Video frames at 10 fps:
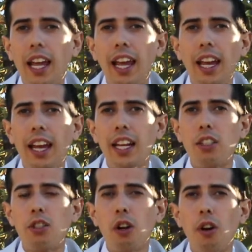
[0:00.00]

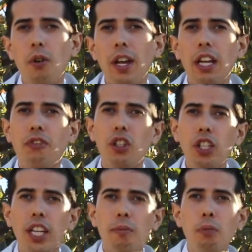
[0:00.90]
And so if
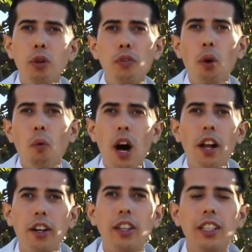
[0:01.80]
you can move the
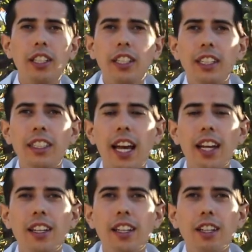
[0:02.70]
water,
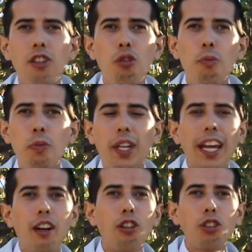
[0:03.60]
then you
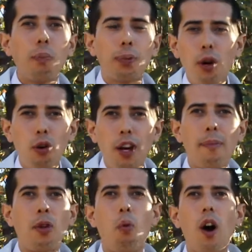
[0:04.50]
can also
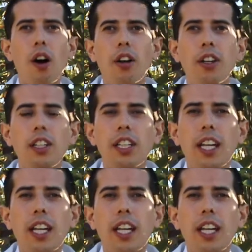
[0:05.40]
program the water.